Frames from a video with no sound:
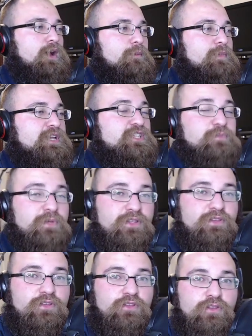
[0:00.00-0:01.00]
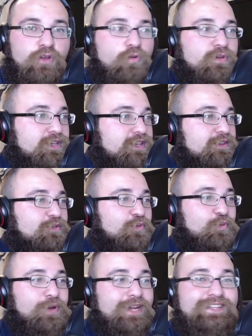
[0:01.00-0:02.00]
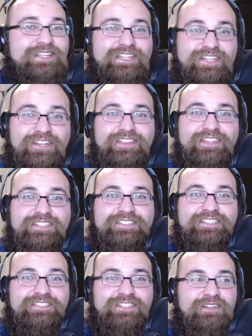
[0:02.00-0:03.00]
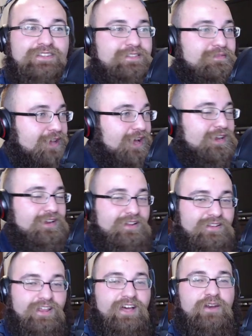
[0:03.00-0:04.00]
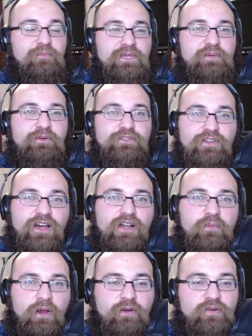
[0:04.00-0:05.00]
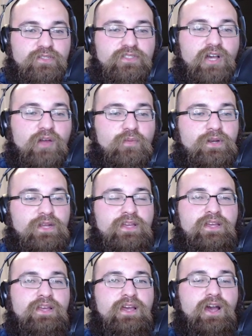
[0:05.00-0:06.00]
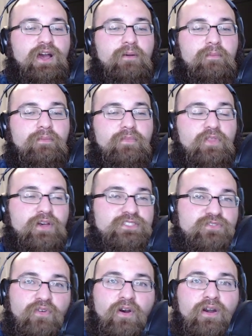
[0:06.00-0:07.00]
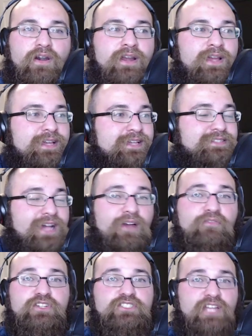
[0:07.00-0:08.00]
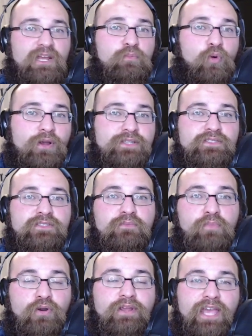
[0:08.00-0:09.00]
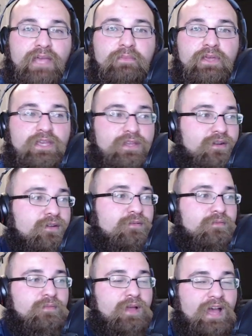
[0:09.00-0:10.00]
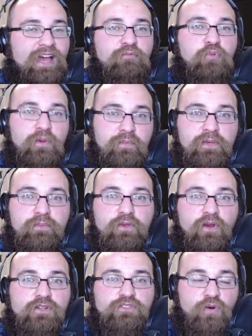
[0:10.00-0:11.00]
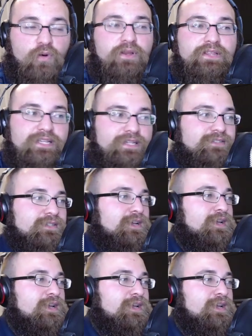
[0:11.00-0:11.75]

He's been low-key really good this season. Not a lot of people talk about Chris Godwin. Thus far, he's averaged 10 points per game in half-point PPR scoring leagues.